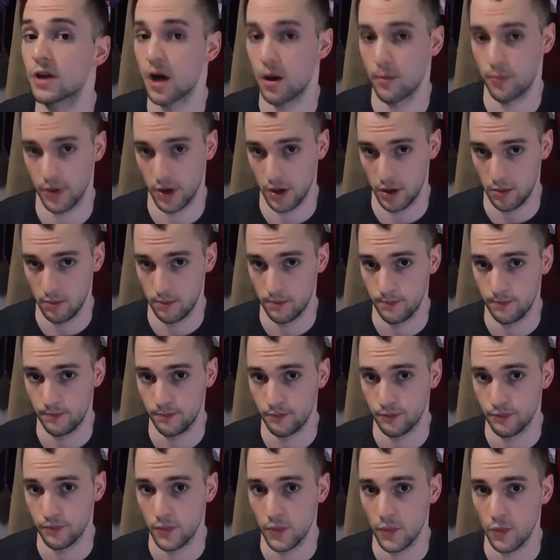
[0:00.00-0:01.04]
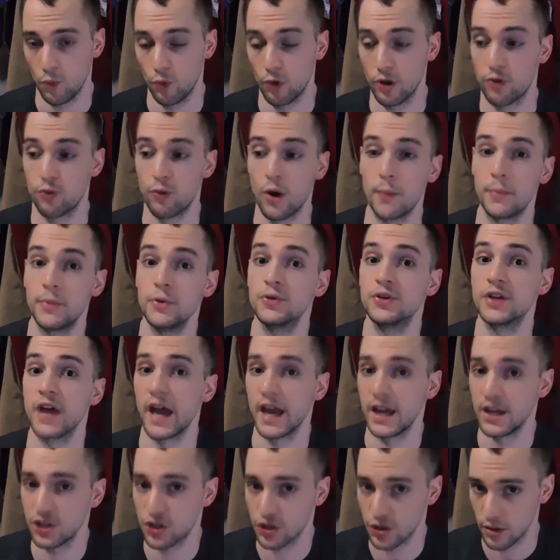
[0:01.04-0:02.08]
company with
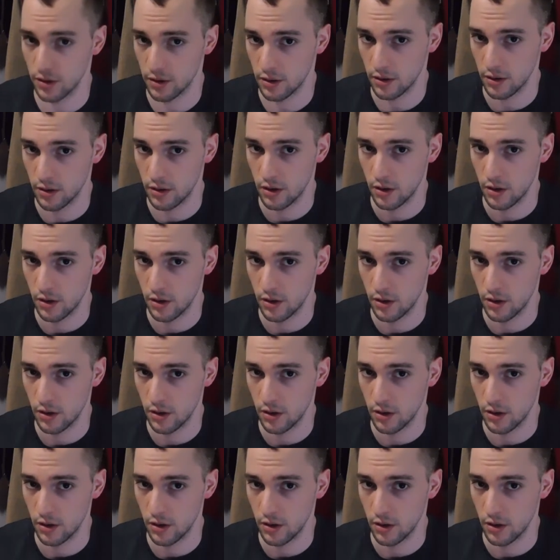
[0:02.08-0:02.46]
reputation,